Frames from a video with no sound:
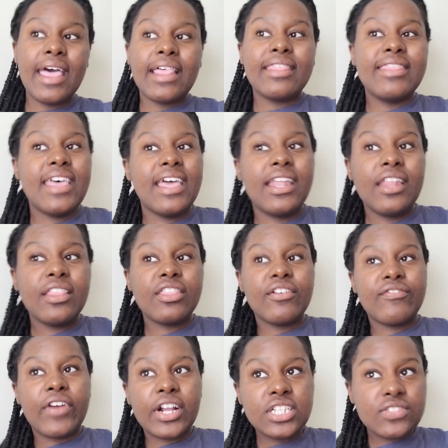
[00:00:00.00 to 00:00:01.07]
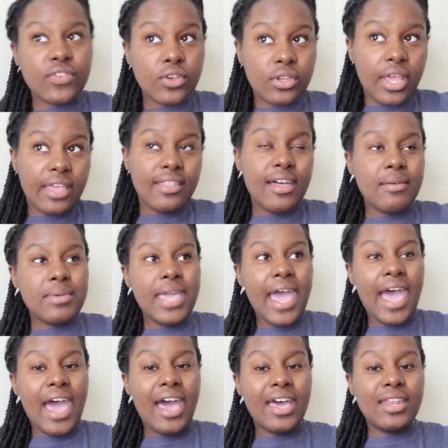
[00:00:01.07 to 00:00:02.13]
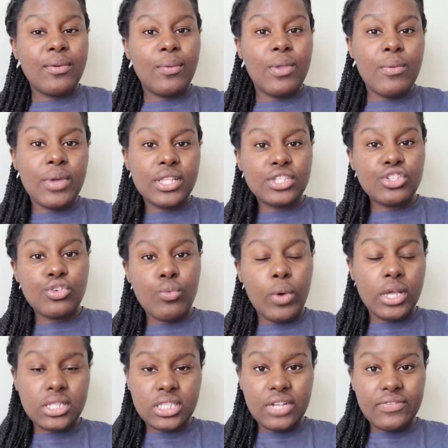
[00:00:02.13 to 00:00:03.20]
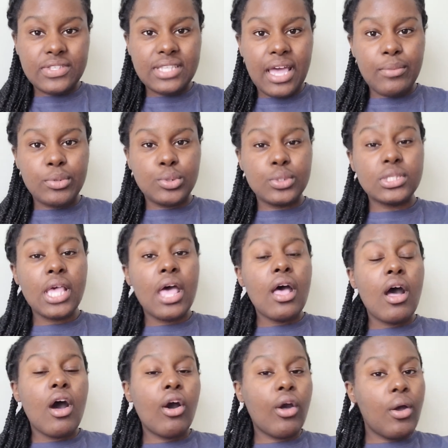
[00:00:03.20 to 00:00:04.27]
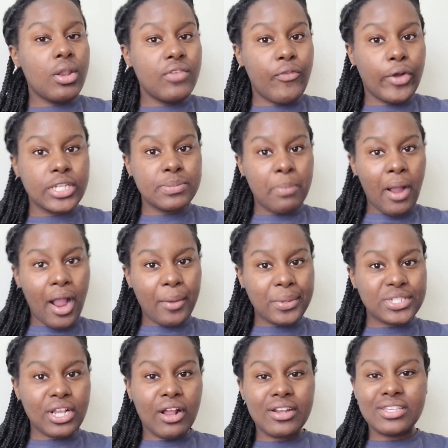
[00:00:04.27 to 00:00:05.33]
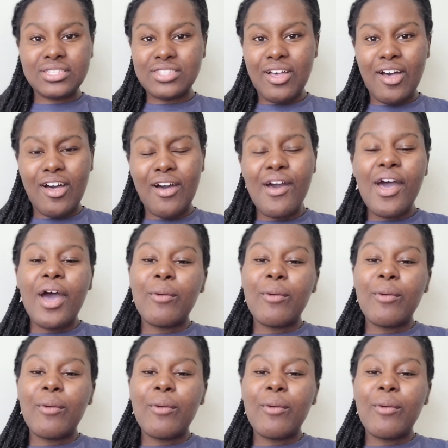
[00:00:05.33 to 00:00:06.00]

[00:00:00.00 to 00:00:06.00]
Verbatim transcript: Then the first full day that we had, we went to one service site, which was Oconee Forest Park, which you already saw.